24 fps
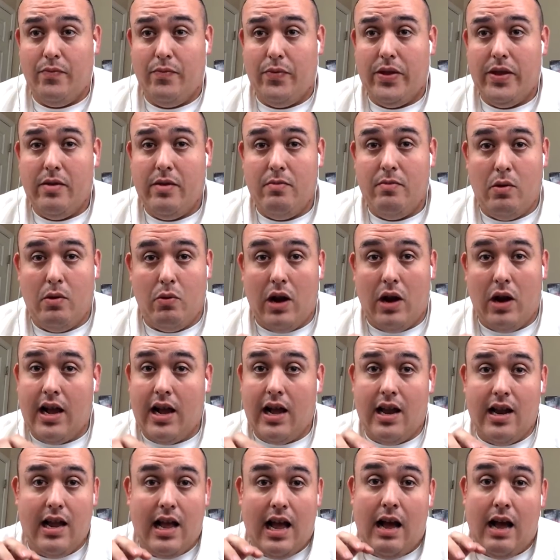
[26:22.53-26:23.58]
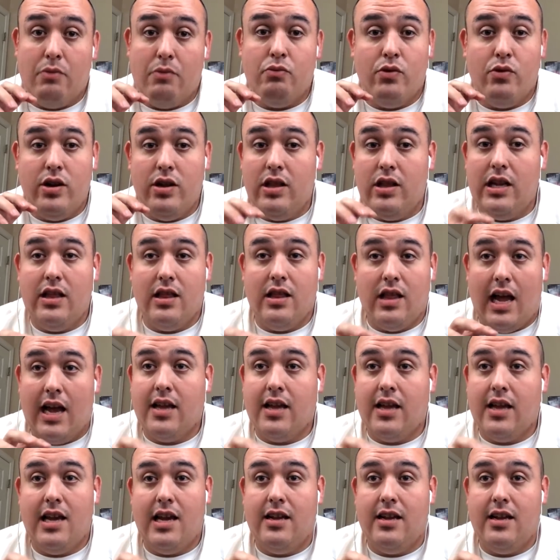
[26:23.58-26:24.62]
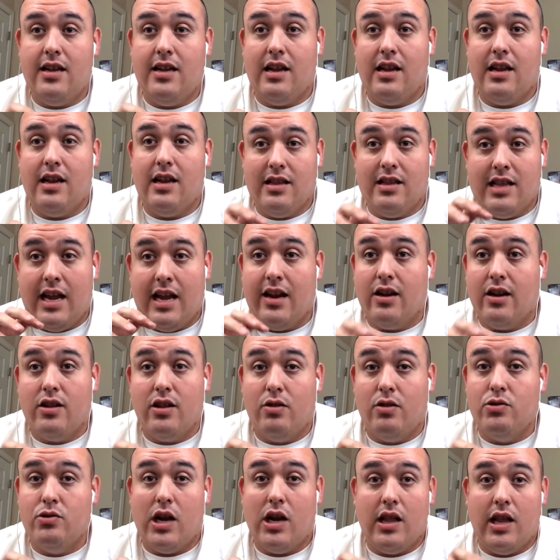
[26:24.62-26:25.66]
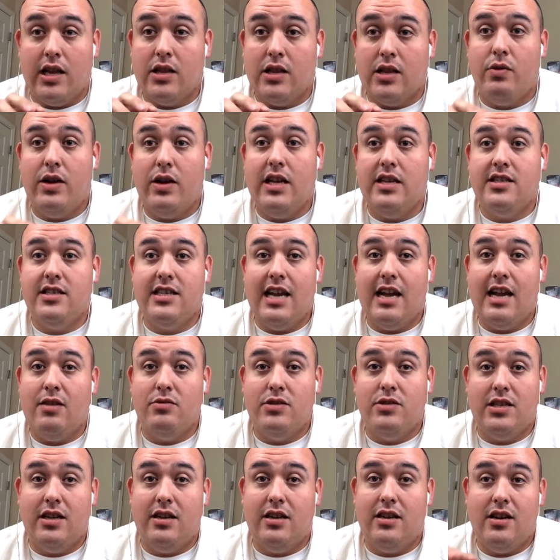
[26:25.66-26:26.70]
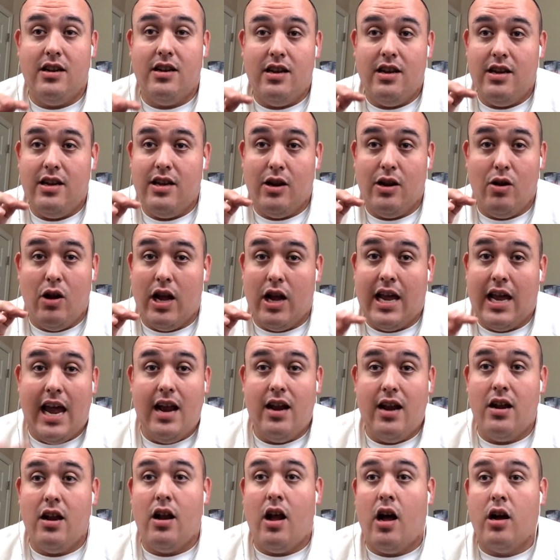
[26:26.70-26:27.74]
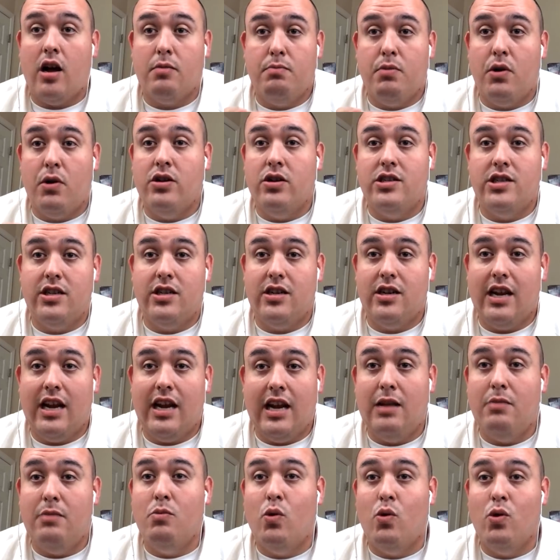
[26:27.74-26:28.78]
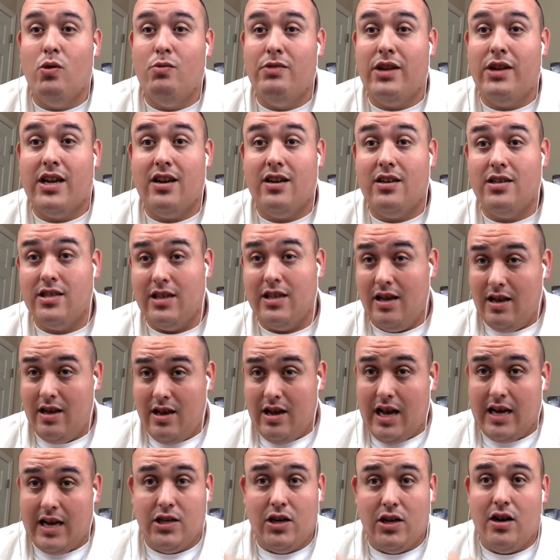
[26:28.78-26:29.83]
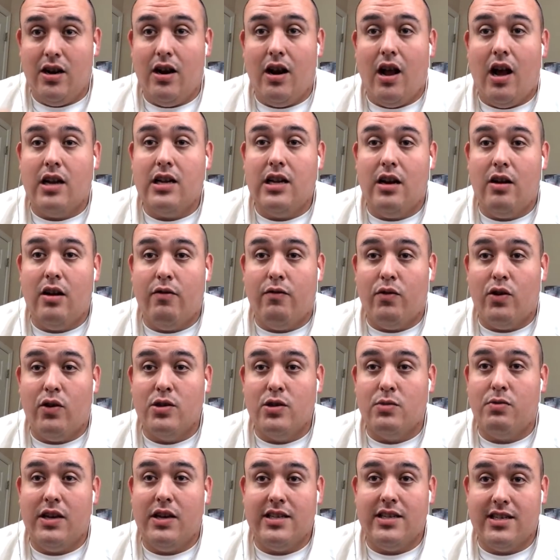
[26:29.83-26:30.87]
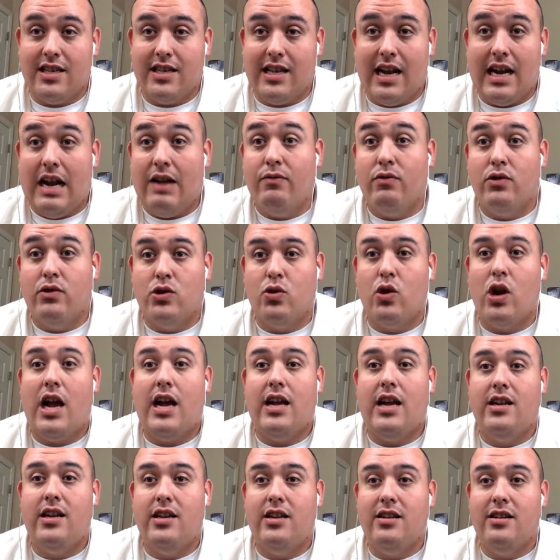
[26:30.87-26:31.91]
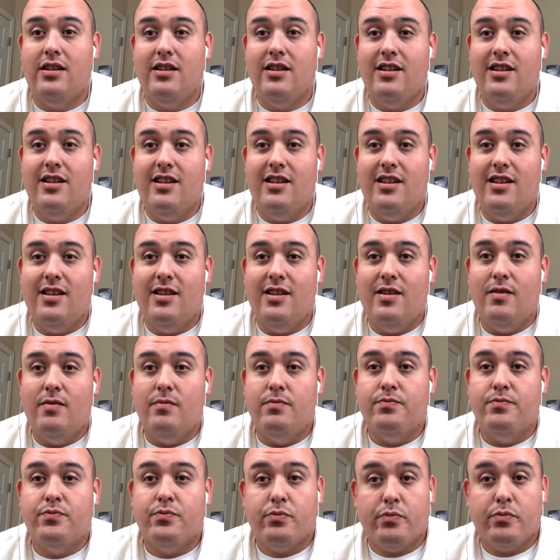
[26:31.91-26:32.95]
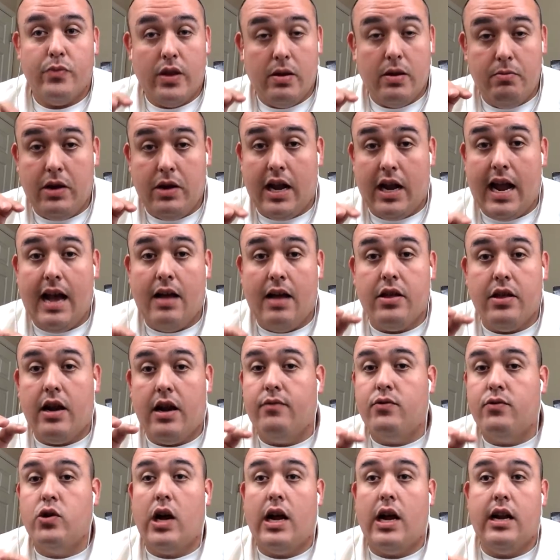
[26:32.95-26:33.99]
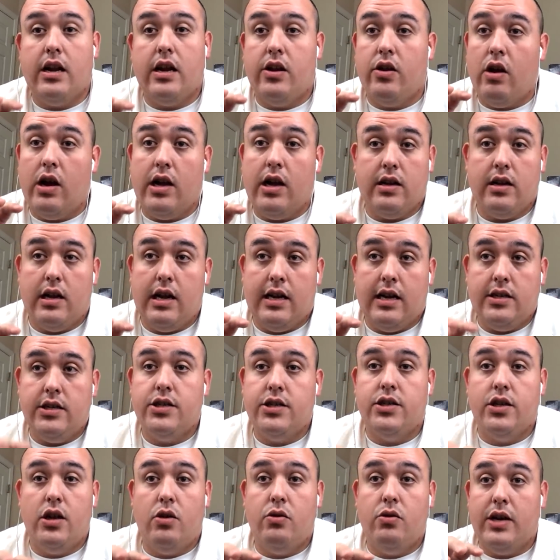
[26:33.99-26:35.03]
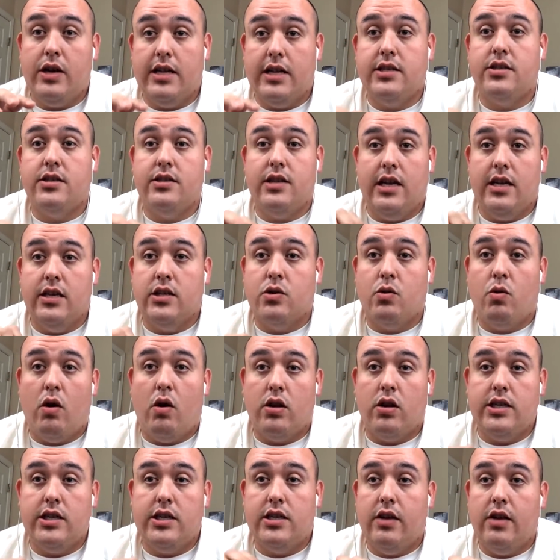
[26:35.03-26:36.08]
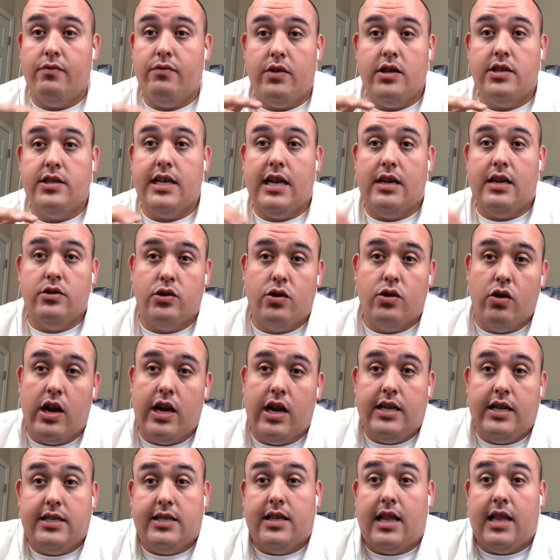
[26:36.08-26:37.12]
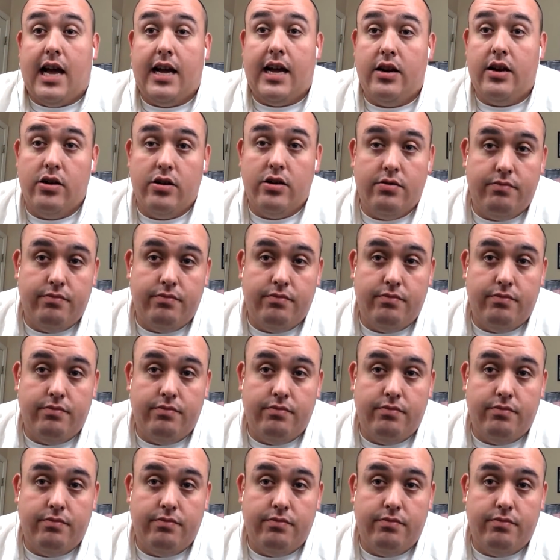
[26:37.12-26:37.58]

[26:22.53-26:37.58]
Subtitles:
But when I got it, I really like that enclosure. I like the way it sounds, and I can't knock birch anymore because I shouldn't have knocked it in the first place because I never tried it. But now that I've tried it, I just know it's quality stuff and it sounds great. It's lighter.